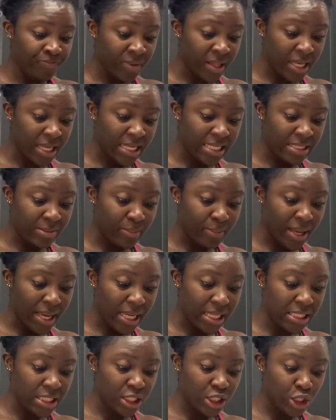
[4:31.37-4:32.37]
it's
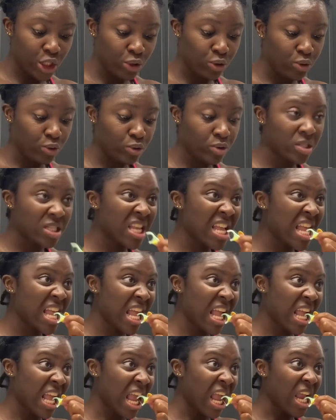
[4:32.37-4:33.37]
best to use
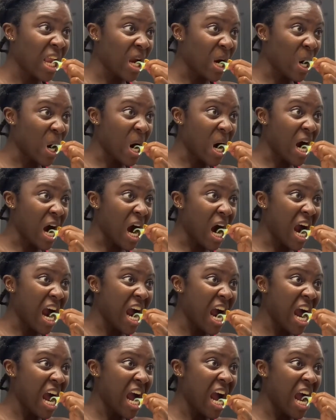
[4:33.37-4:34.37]
your
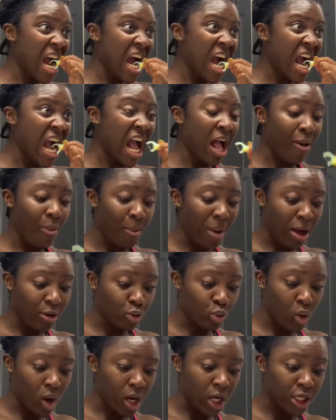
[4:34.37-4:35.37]

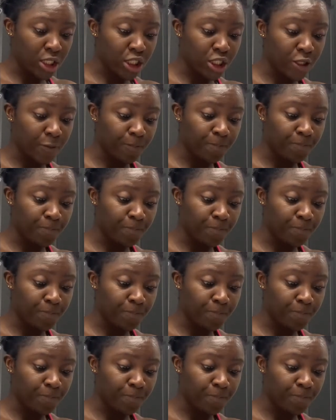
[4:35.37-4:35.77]
mouthwash